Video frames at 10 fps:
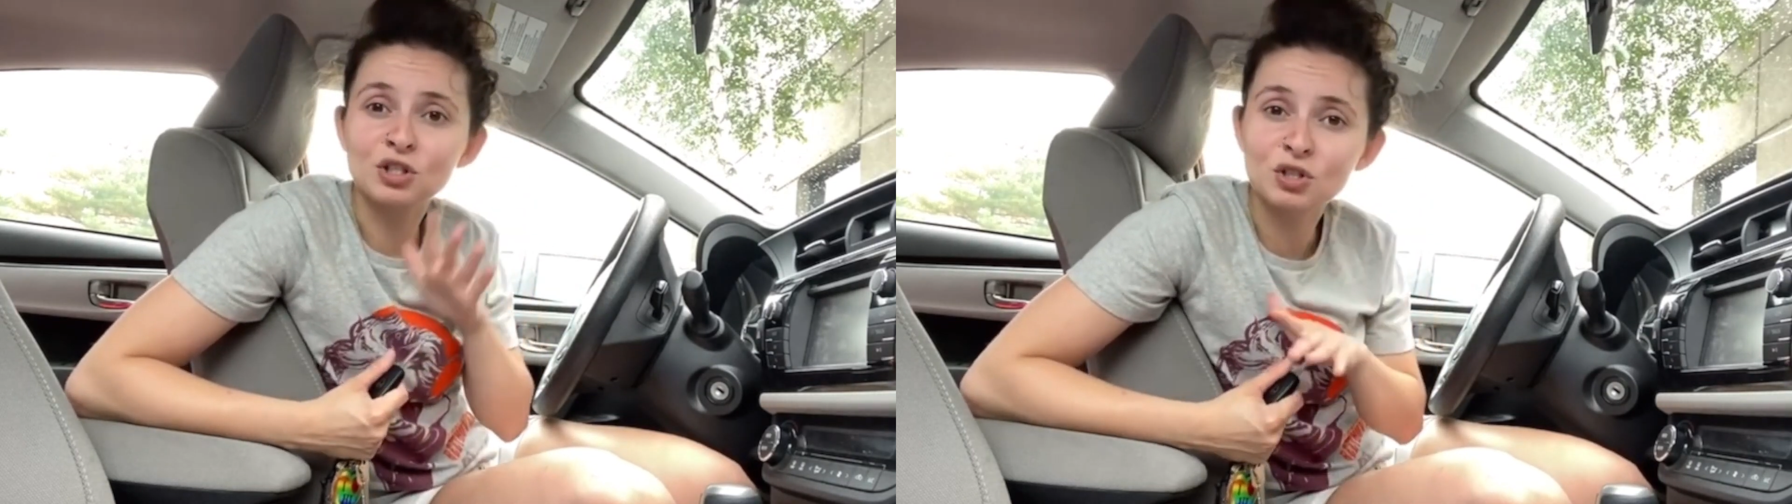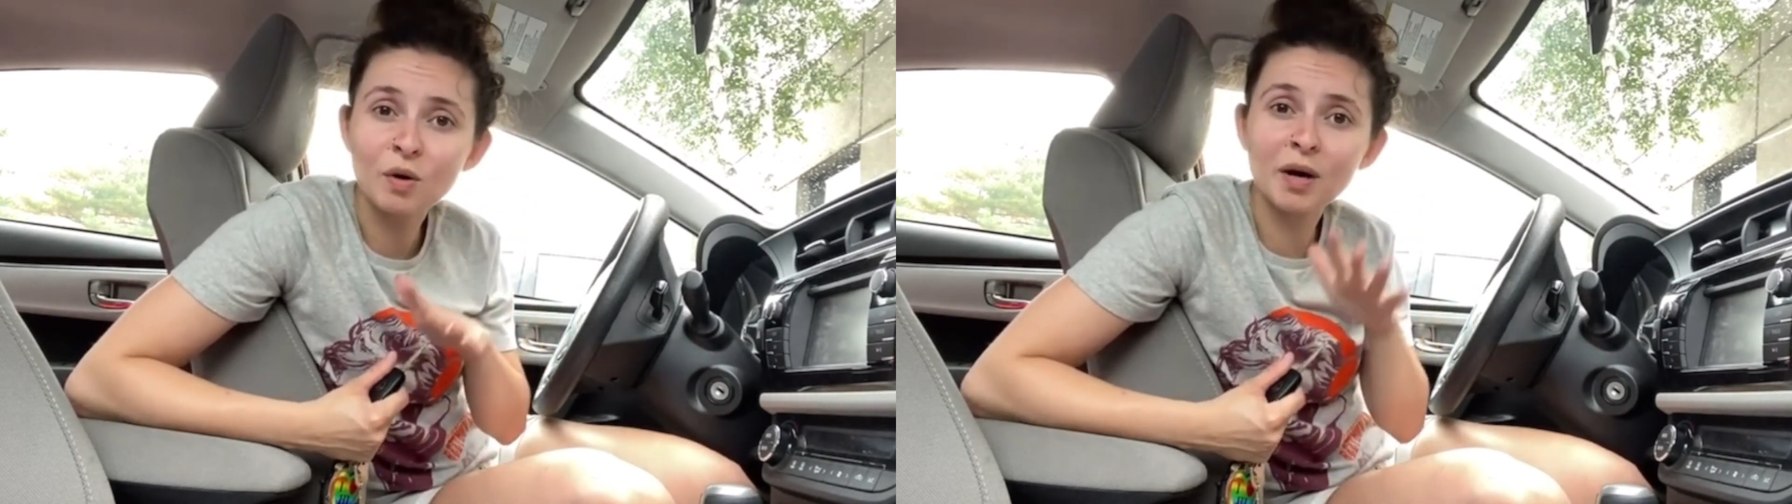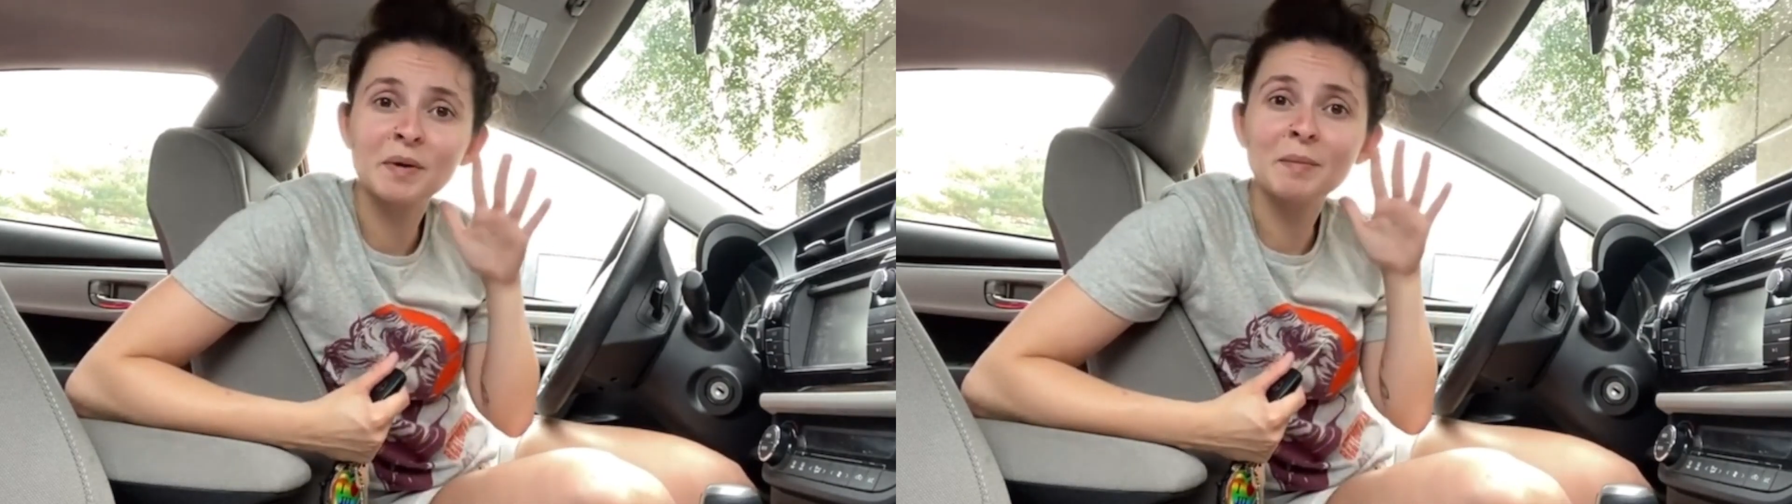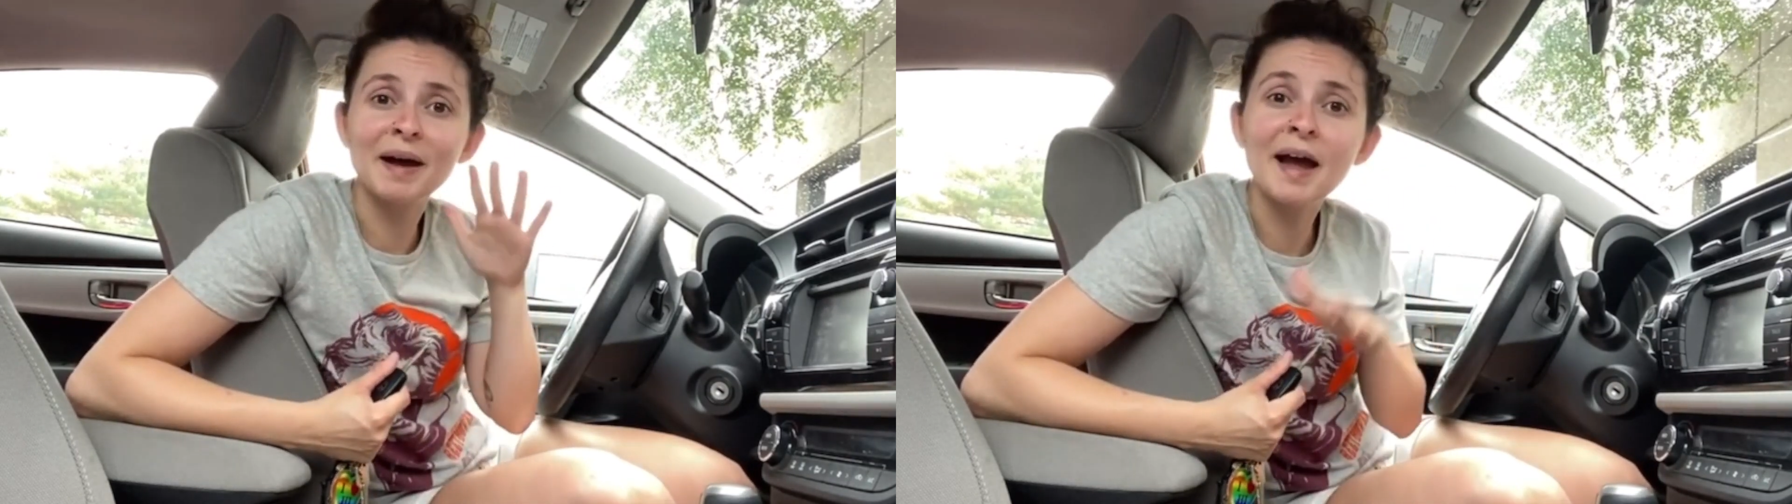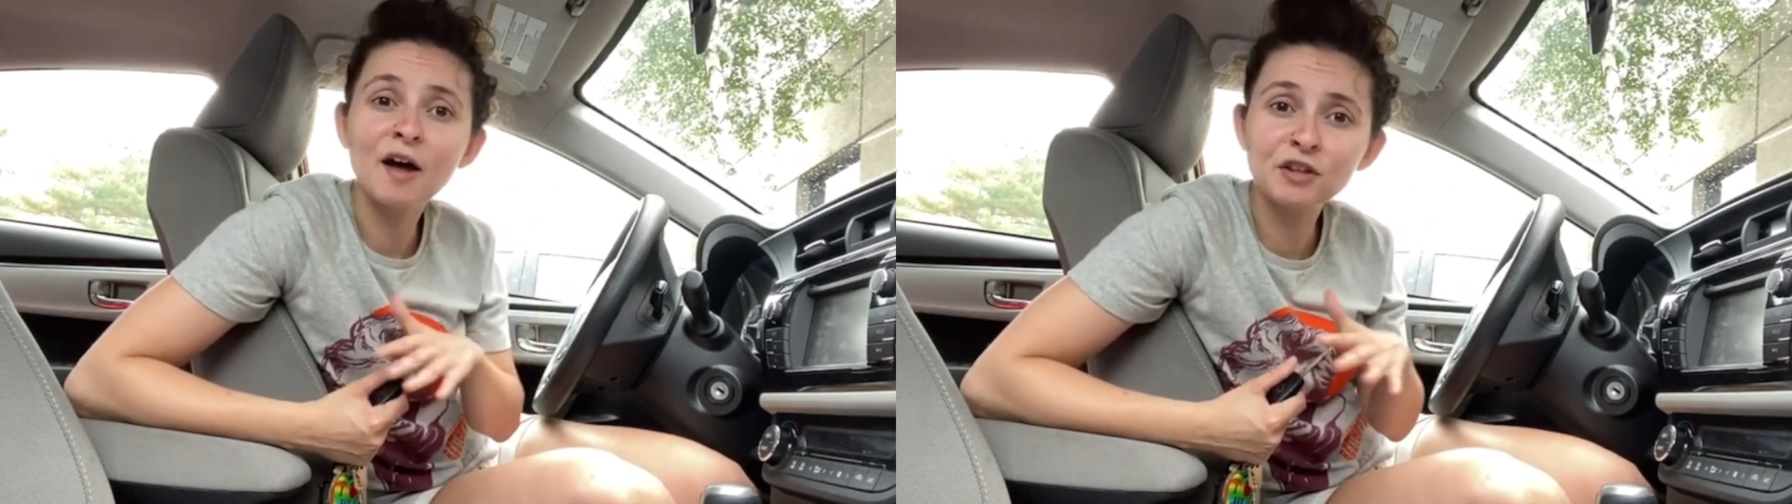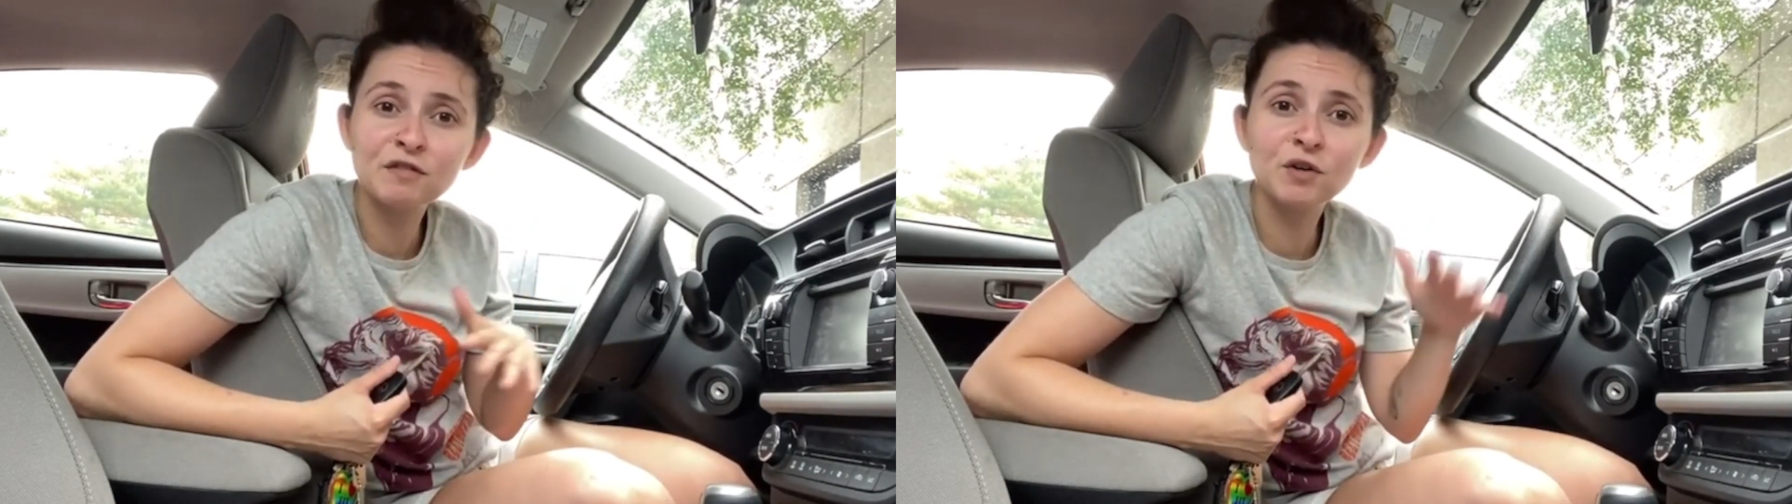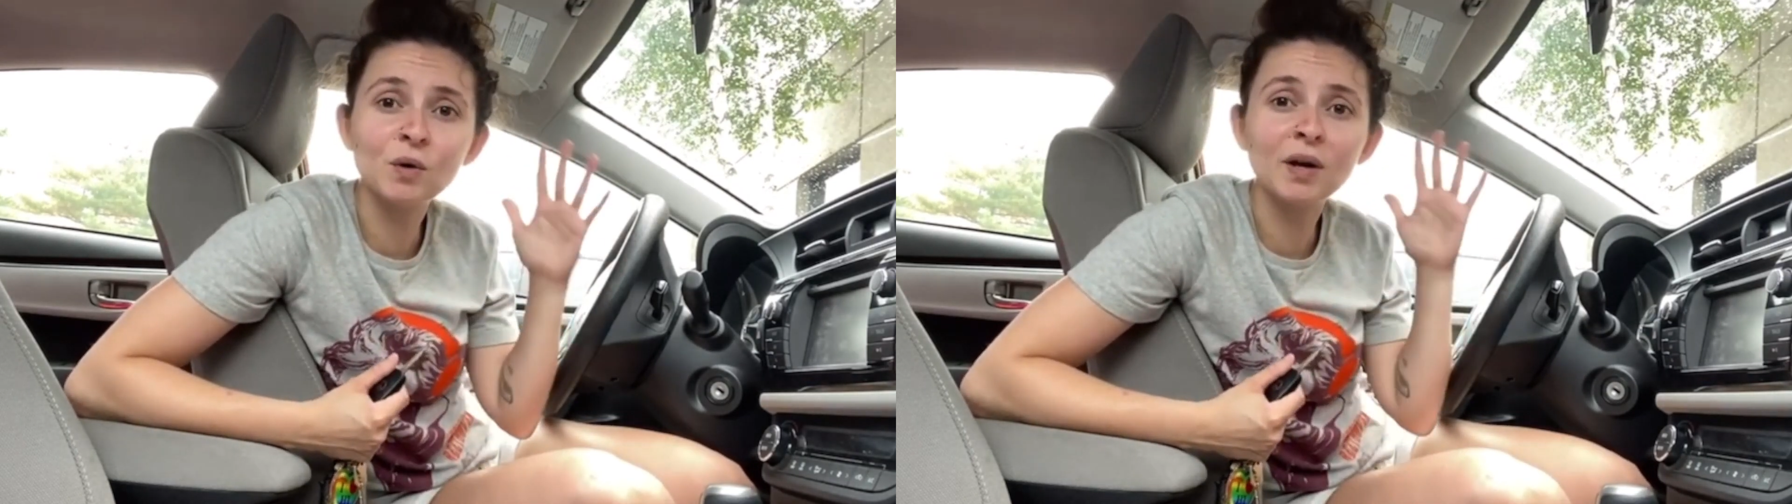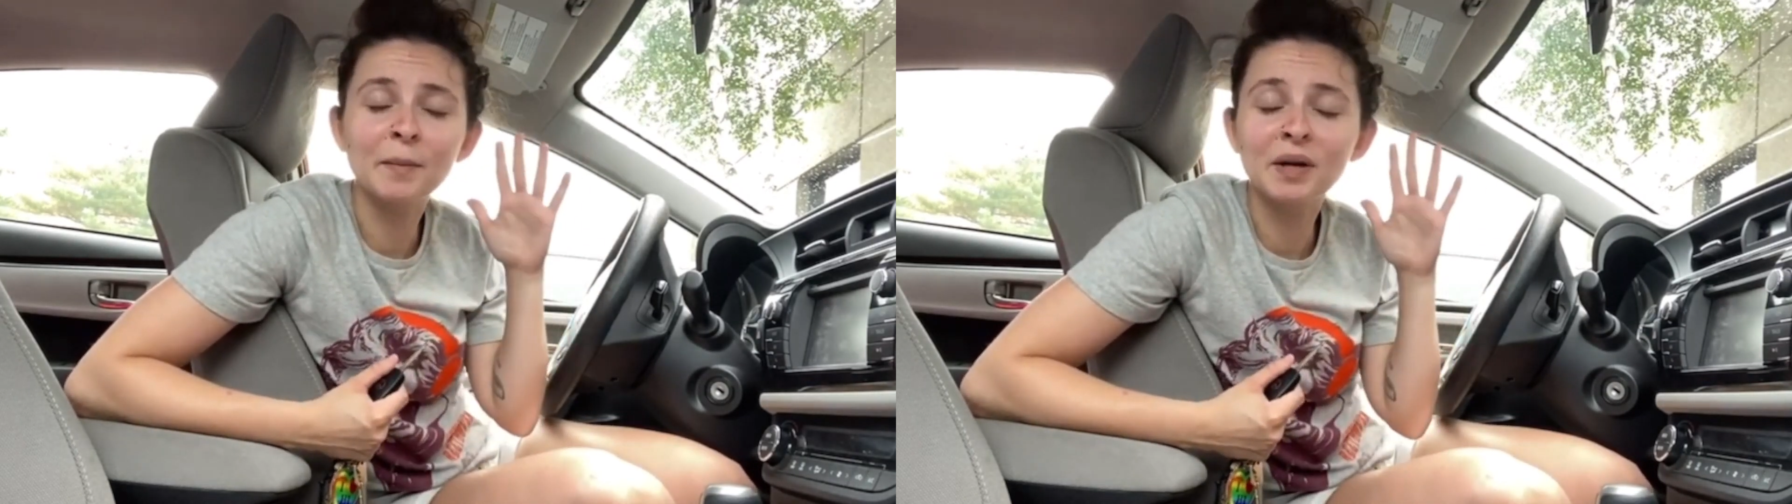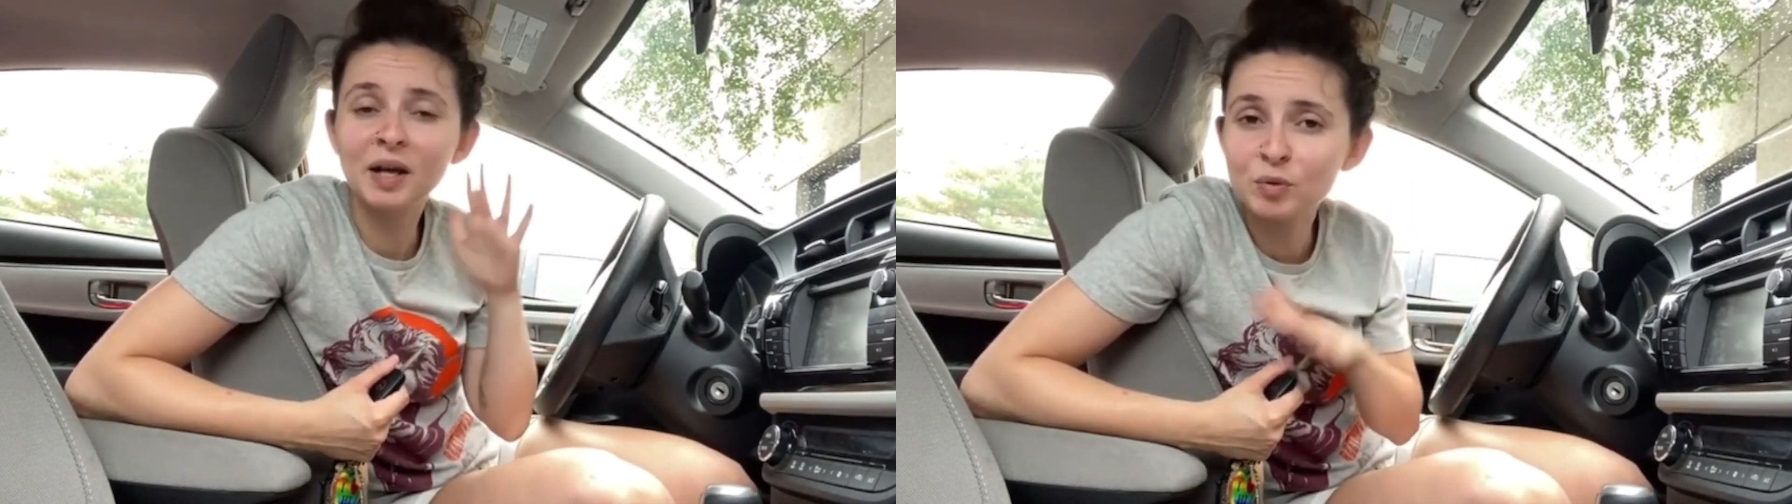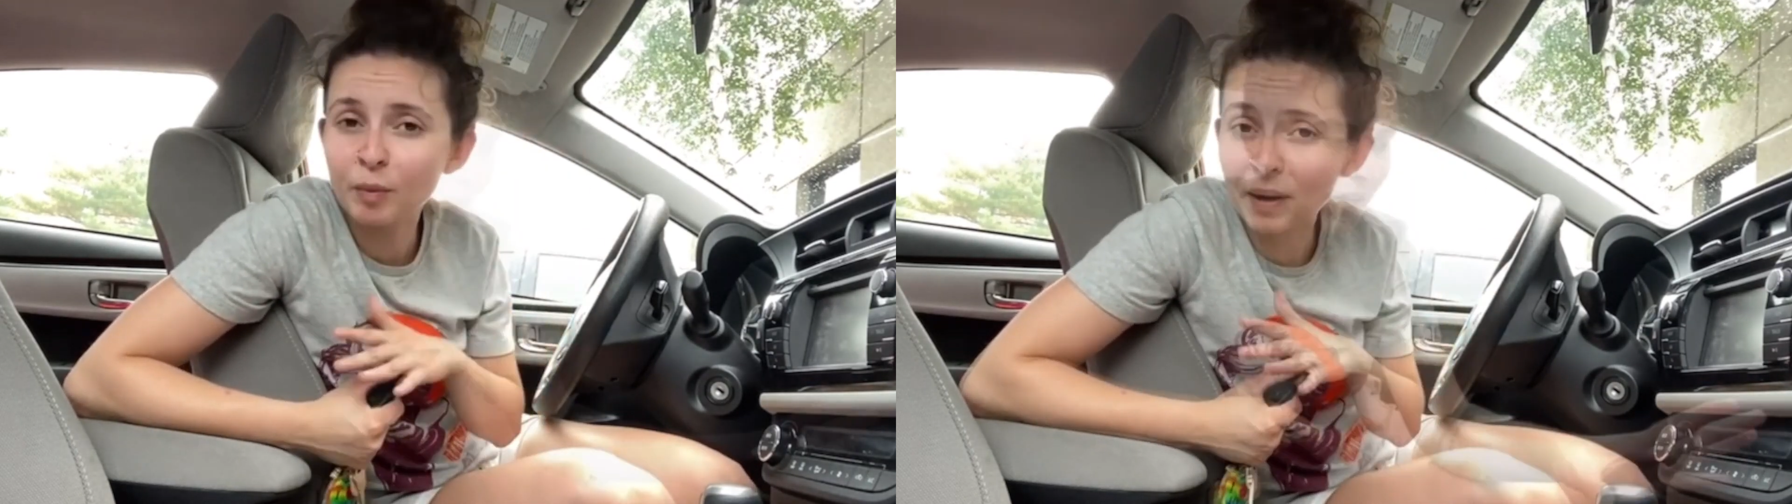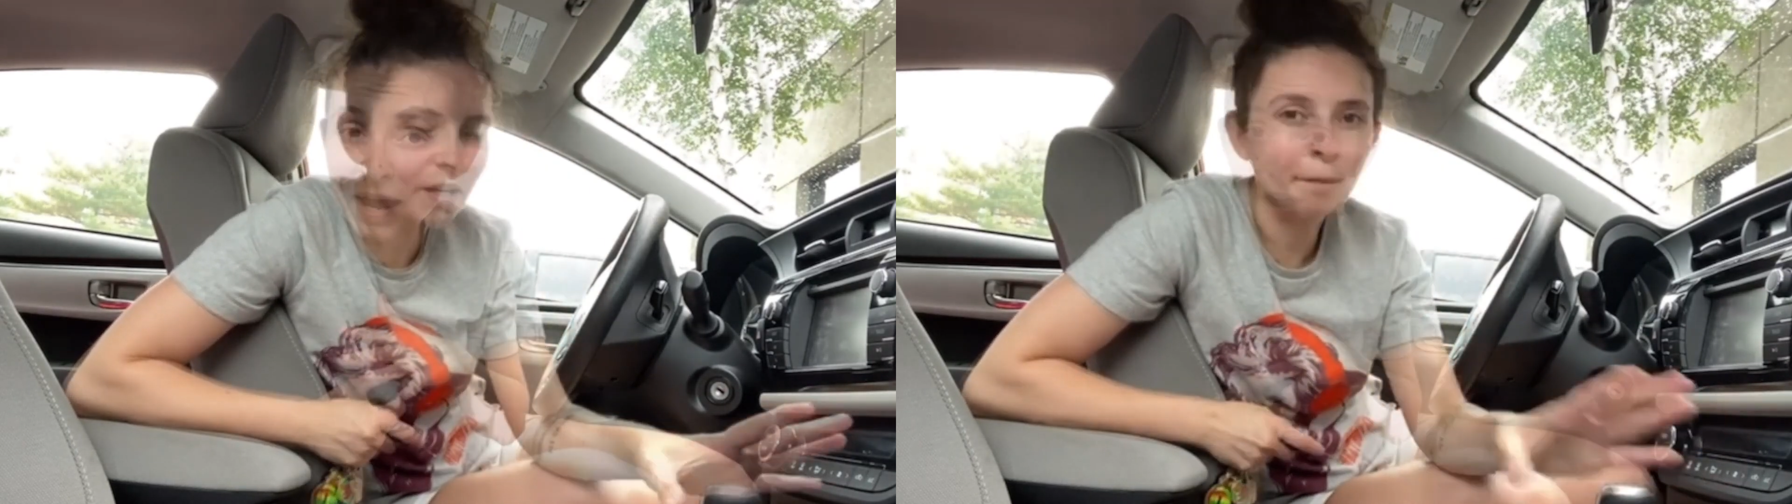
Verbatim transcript: I'm gonna buy healthy food. I'm gonna get prepared.